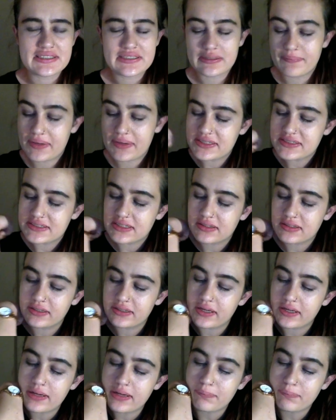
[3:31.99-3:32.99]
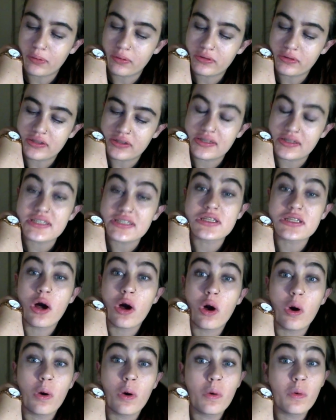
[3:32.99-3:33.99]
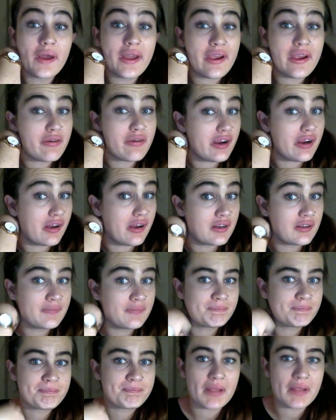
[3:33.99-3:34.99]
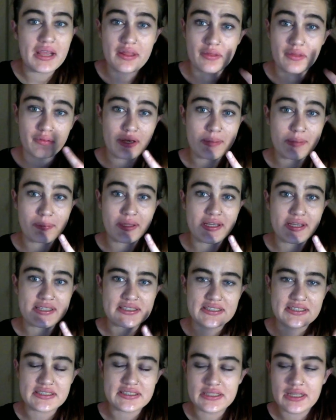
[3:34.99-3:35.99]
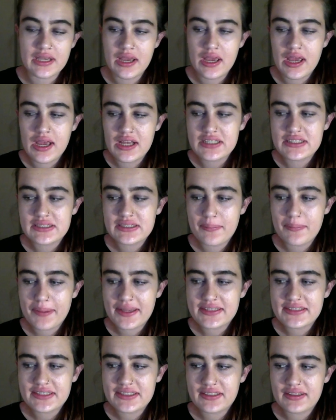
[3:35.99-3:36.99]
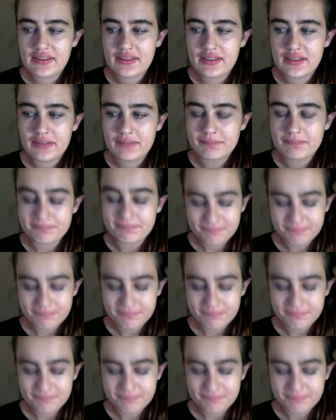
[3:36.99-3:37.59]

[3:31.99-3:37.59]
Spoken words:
So basically I'd broken this whole area in 3 places. So basically,